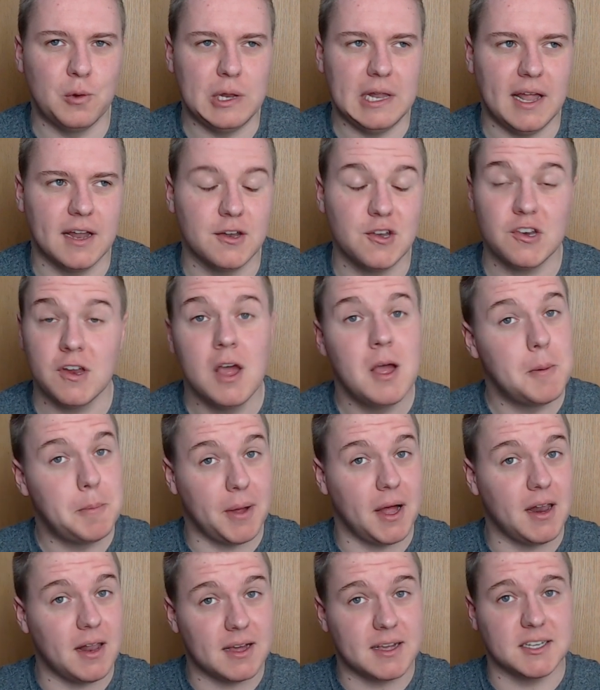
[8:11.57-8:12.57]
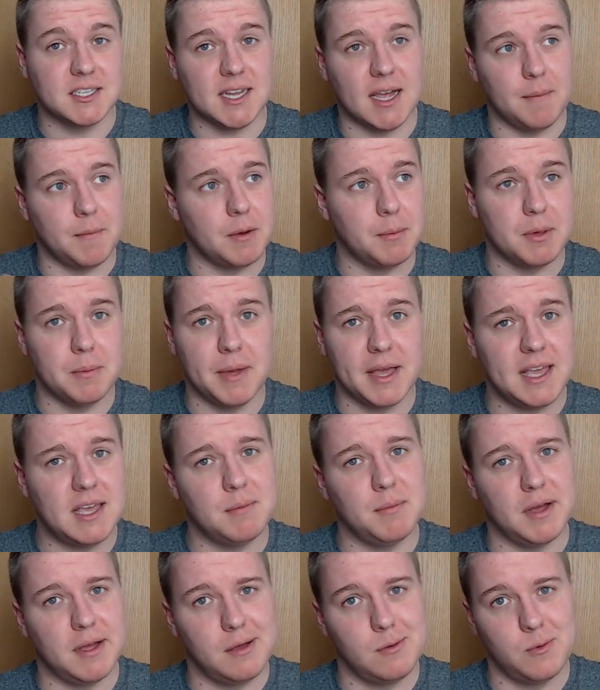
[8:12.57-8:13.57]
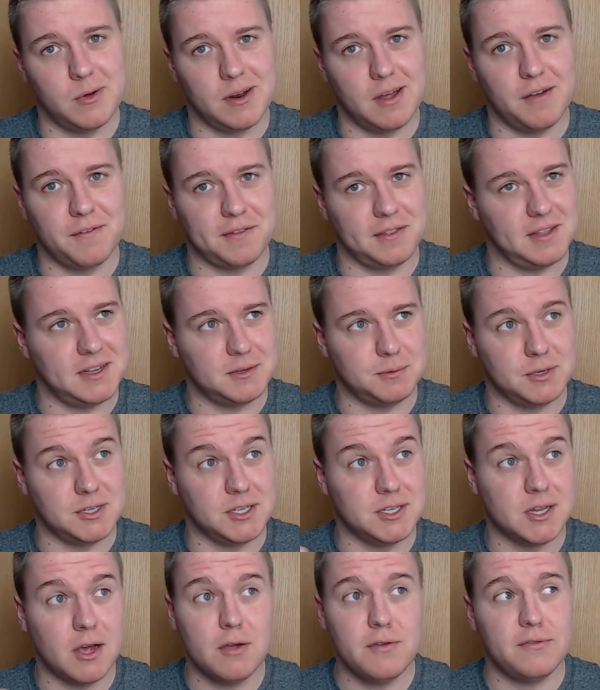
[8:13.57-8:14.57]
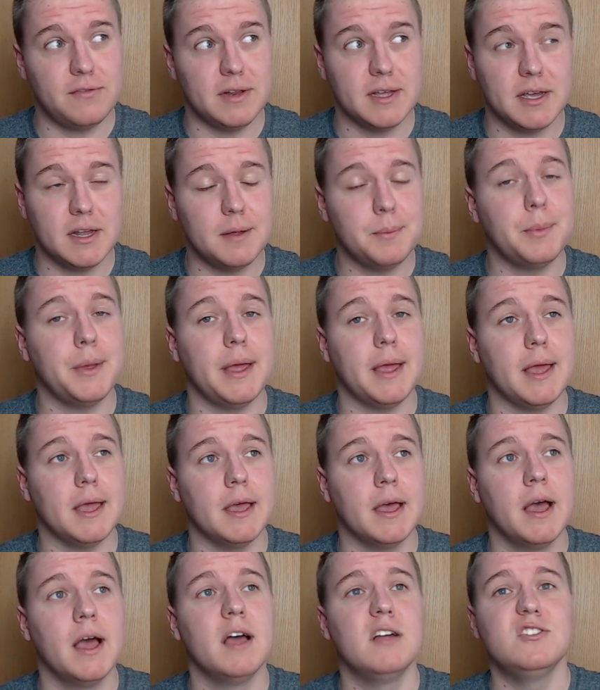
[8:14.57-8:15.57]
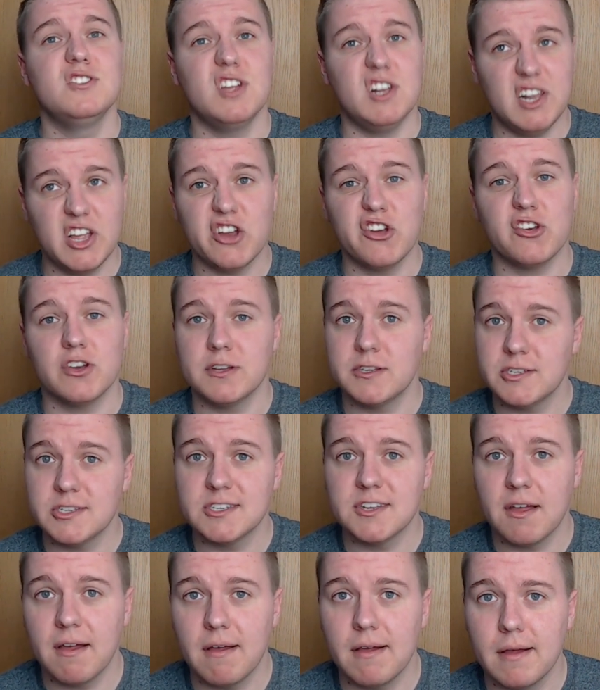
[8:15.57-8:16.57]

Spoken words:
lunch, but like I say, I'm going to be making my own one after this, which is hopefully going to be delicious.